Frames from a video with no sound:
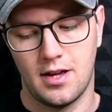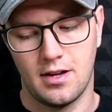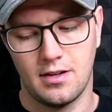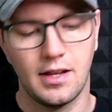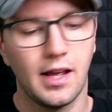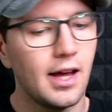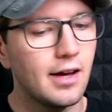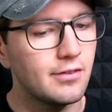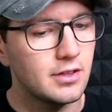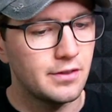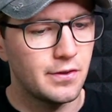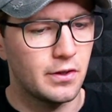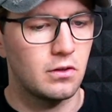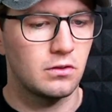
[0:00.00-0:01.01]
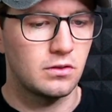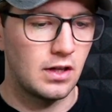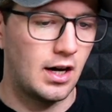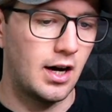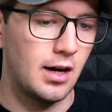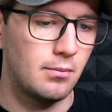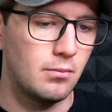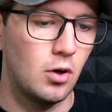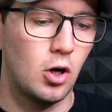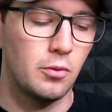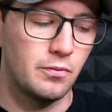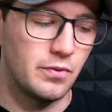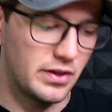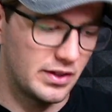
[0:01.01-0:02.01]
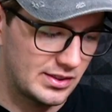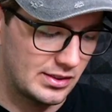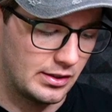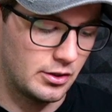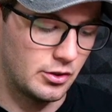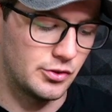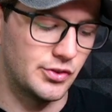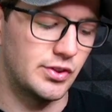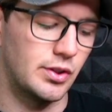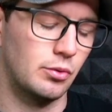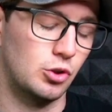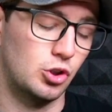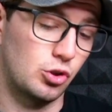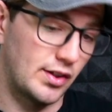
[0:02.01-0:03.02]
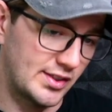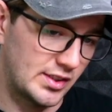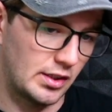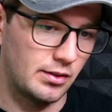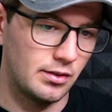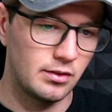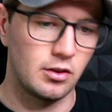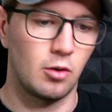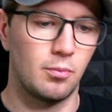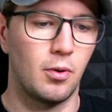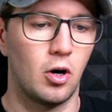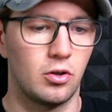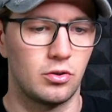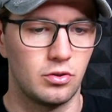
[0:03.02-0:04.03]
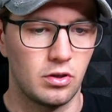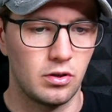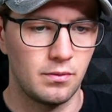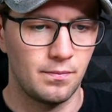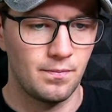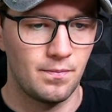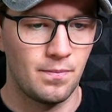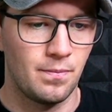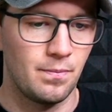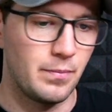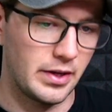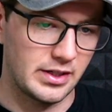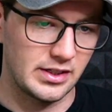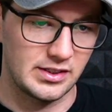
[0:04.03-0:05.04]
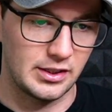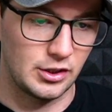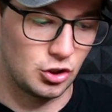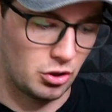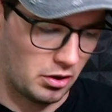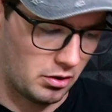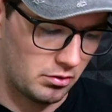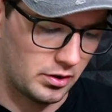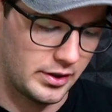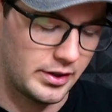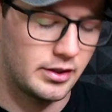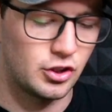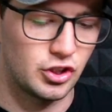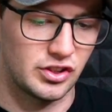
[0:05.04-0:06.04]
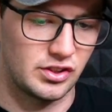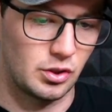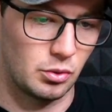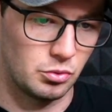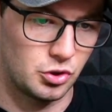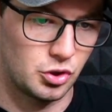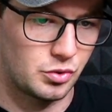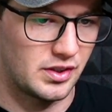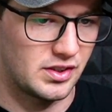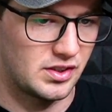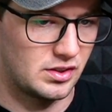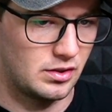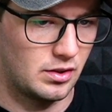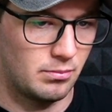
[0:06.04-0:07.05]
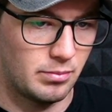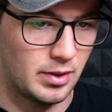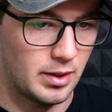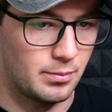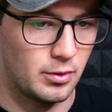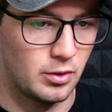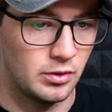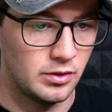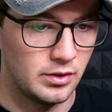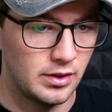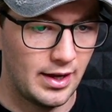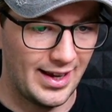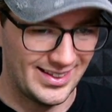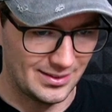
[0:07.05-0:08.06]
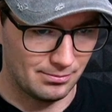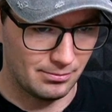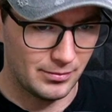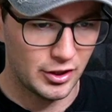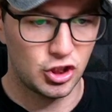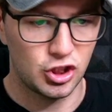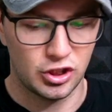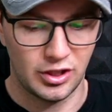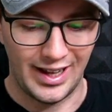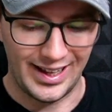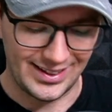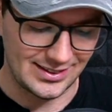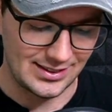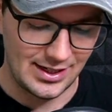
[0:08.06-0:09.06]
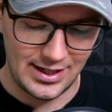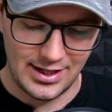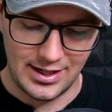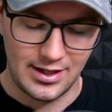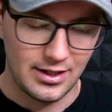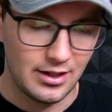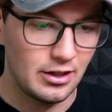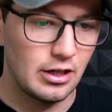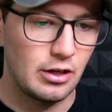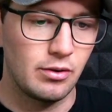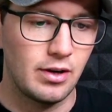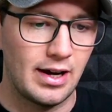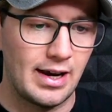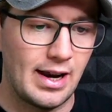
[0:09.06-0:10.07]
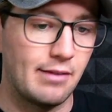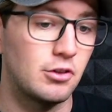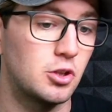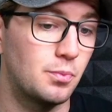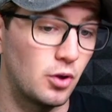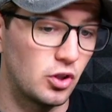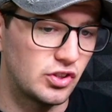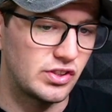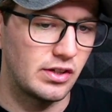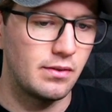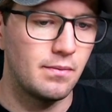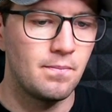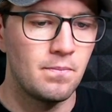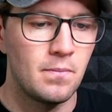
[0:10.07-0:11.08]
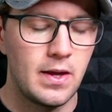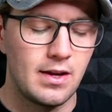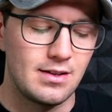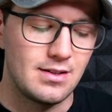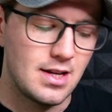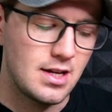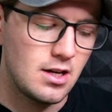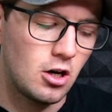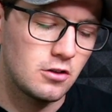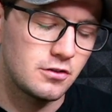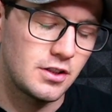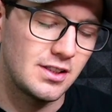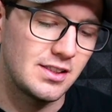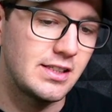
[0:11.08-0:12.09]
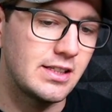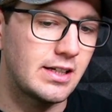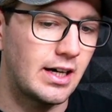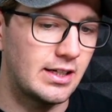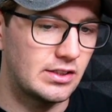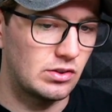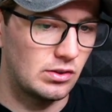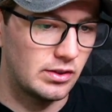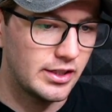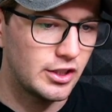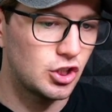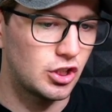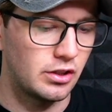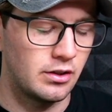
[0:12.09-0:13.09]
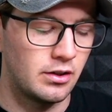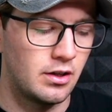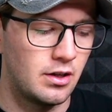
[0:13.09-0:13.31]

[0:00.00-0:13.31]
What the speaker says: They have a difficult time, obviously, also trusting their partner because they generally just don't trust people as much as, an average person. They often seek isolation,